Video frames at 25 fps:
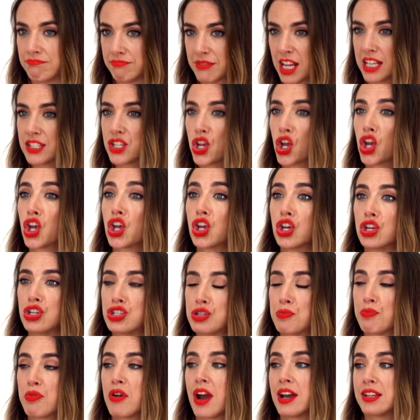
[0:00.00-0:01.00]
That's a good
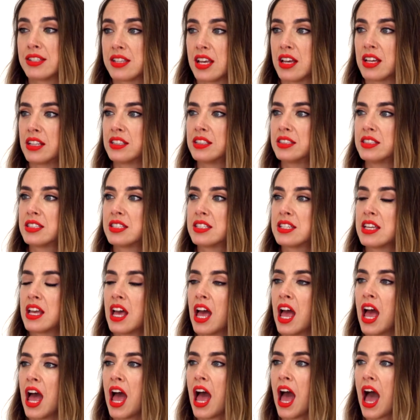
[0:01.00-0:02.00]
present.
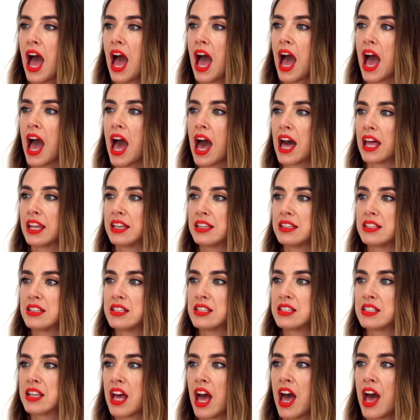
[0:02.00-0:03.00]

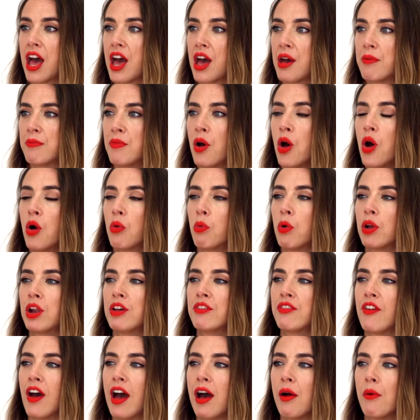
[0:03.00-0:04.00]
And one
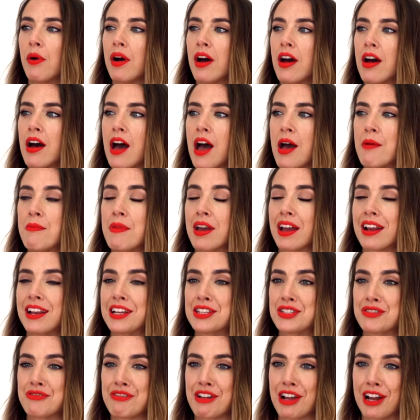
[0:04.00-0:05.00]
of our
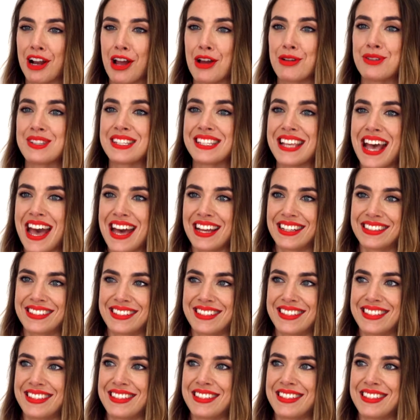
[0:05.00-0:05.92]
glitter and glow sets.